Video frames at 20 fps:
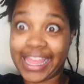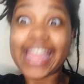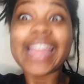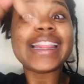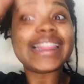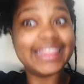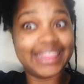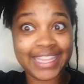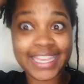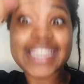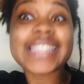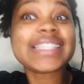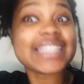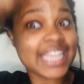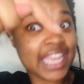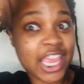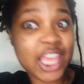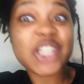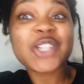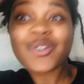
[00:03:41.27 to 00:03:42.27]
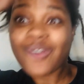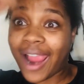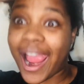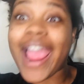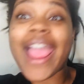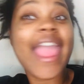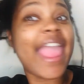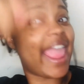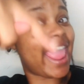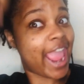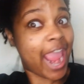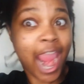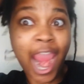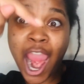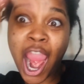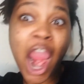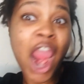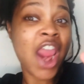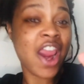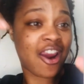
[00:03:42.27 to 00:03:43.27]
This ish right here.